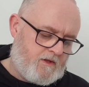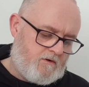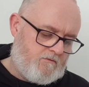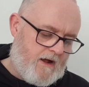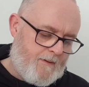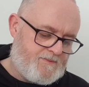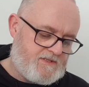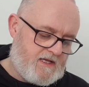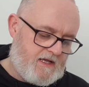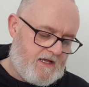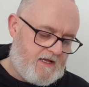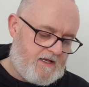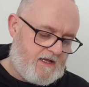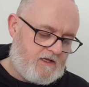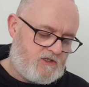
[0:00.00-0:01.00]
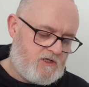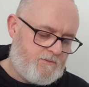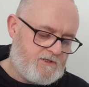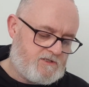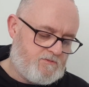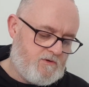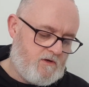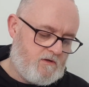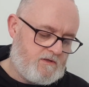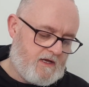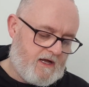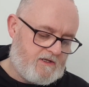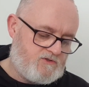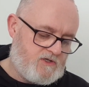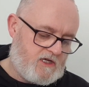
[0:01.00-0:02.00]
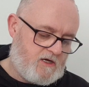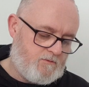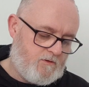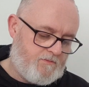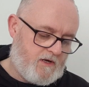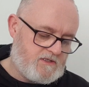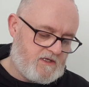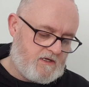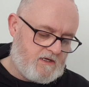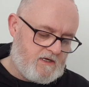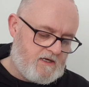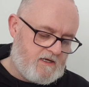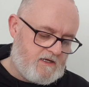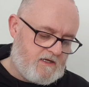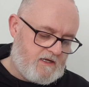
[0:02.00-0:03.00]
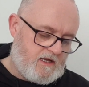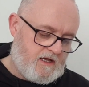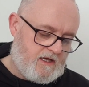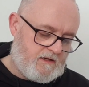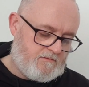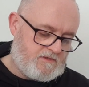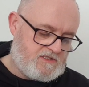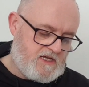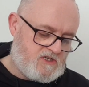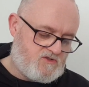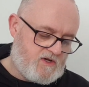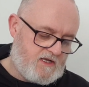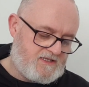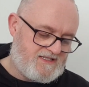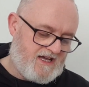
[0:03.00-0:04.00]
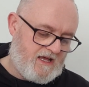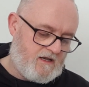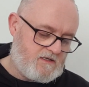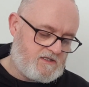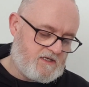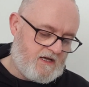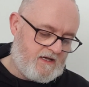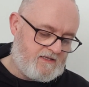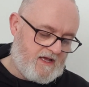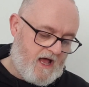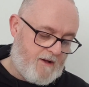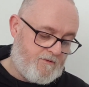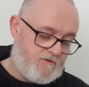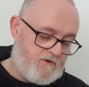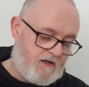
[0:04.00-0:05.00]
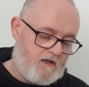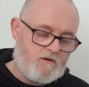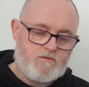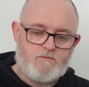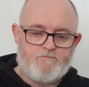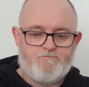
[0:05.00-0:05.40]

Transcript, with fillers: Wrapped in a super smooth and drinkable body. Um, citra, Talus, and Amarillo.